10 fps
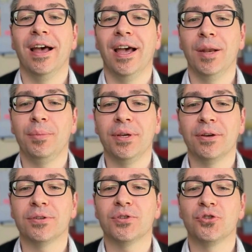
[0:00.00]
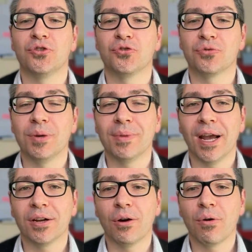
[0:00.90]
helping us
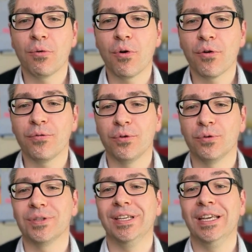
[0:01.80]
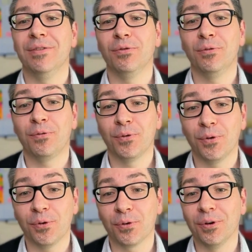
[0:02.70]
streamline our workflows even
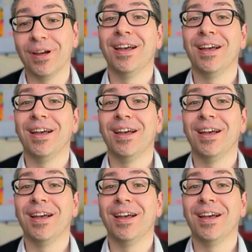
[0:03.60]
further,